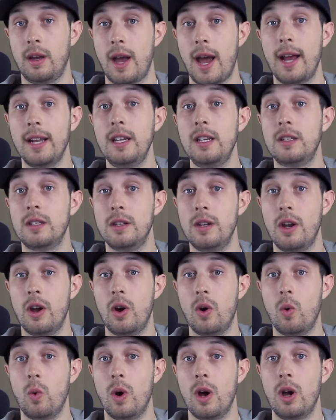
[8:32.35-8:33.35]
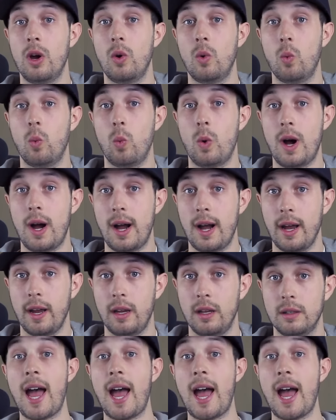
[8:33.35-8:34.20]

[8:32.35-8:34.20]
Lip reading: I need to know why.